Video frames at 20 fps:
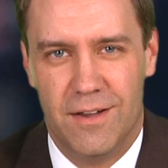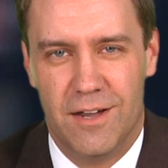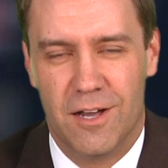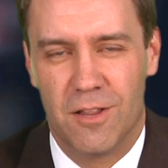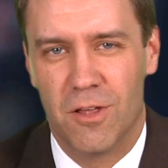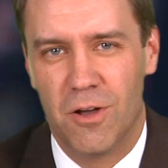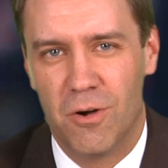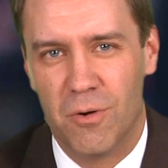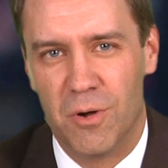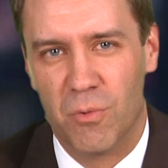
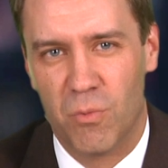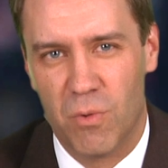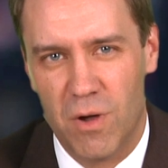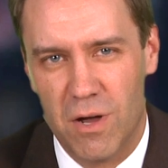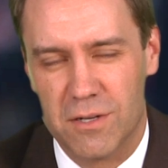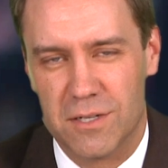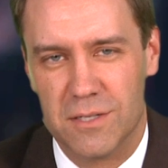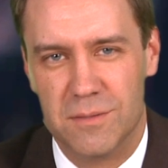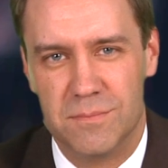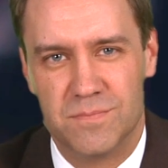Hello and
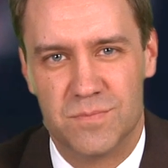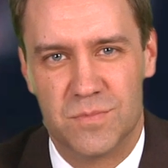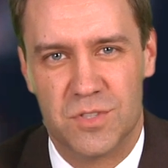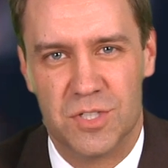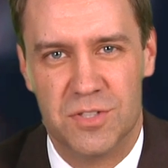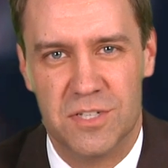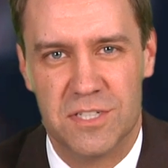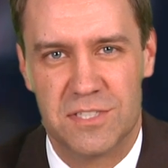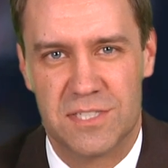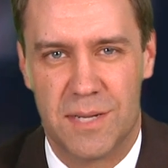welcome
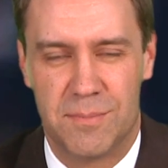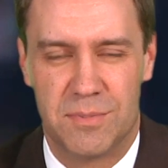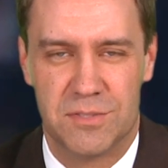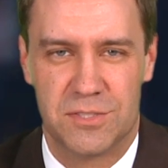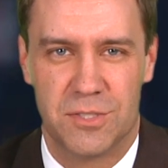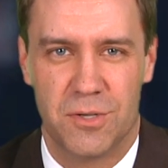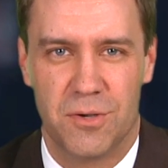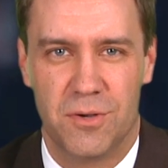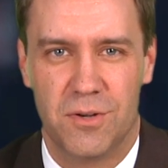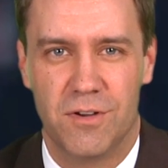to this
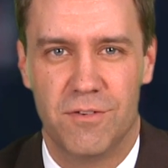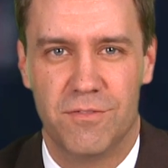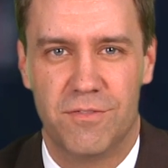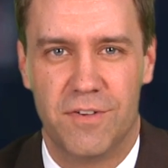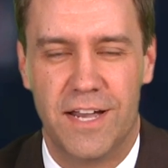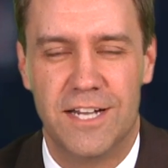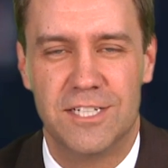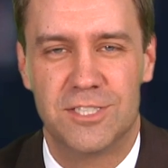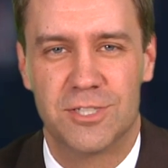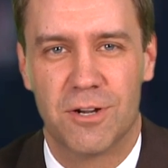episode of
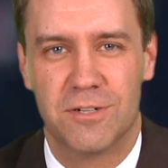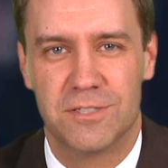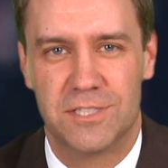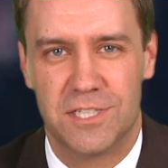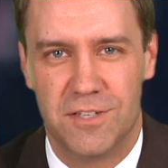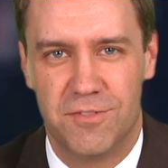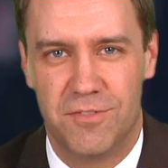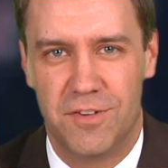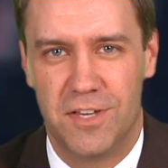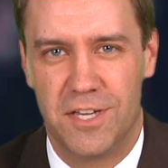
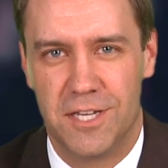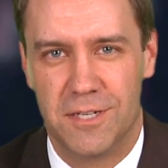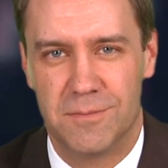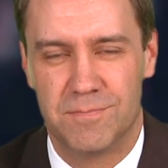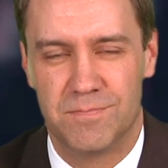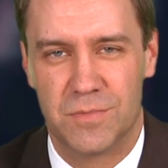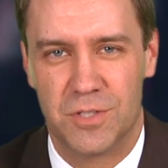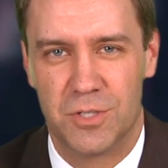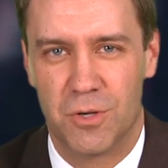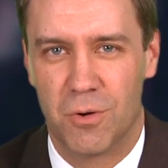HRTV,
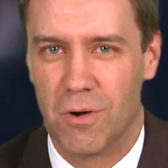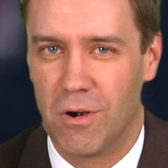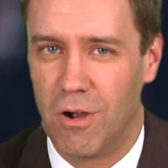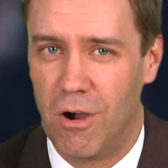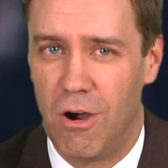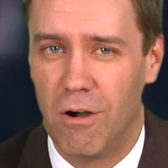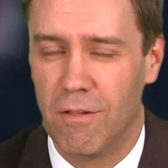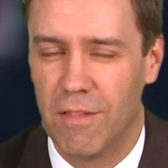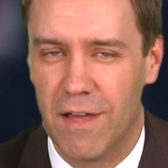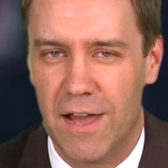your
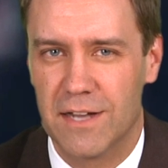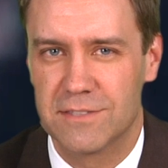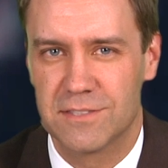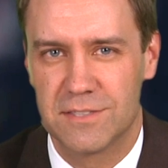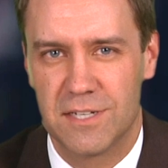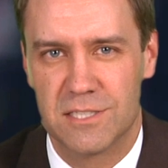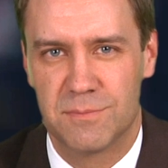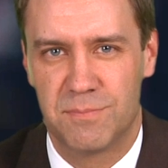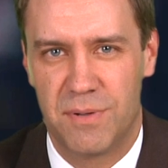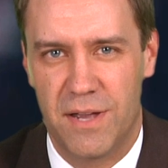
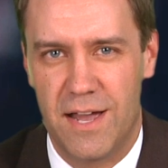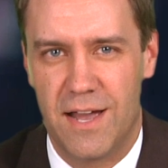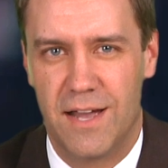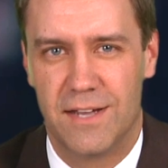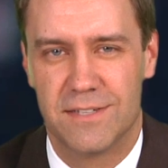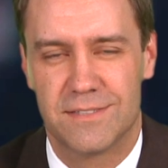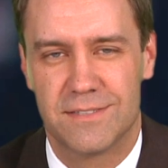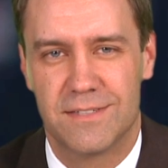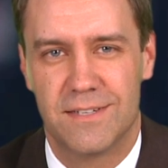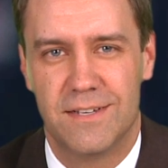all-access
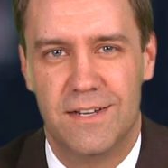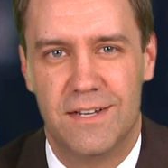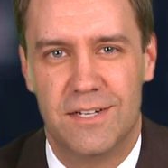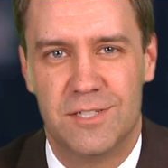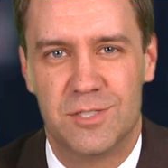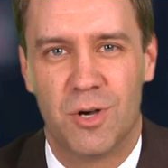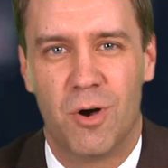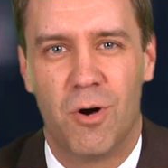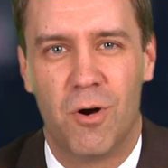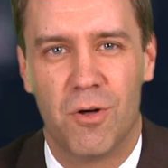pass
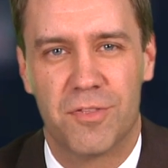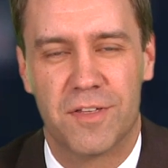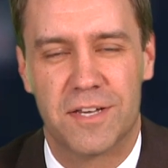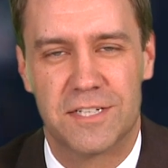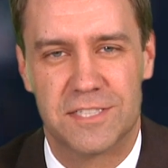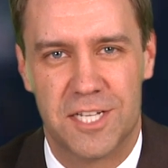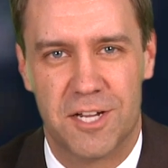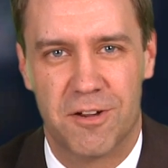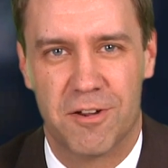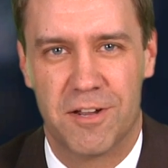to all
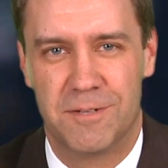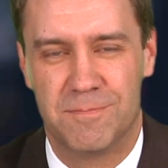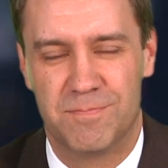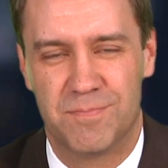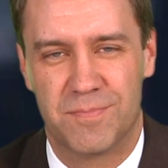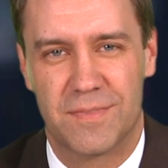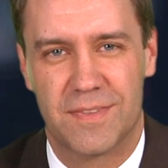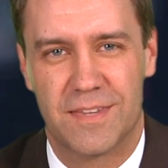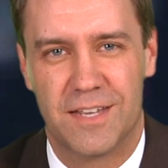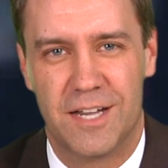things hearing.
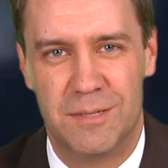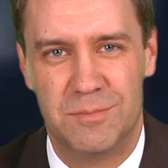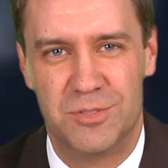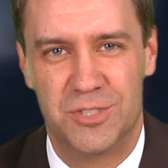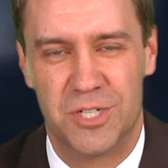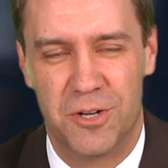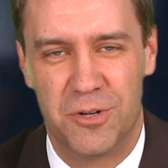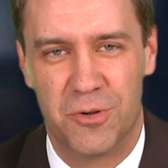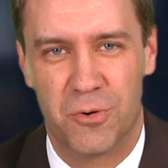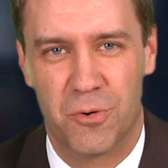I'm
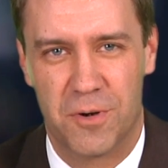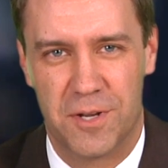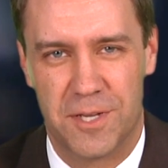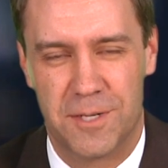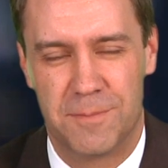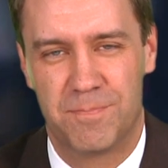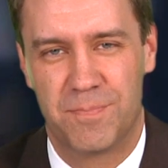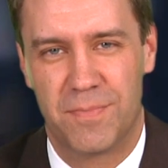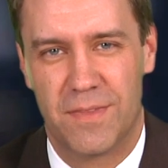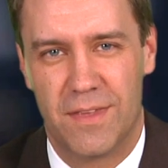John Doherty.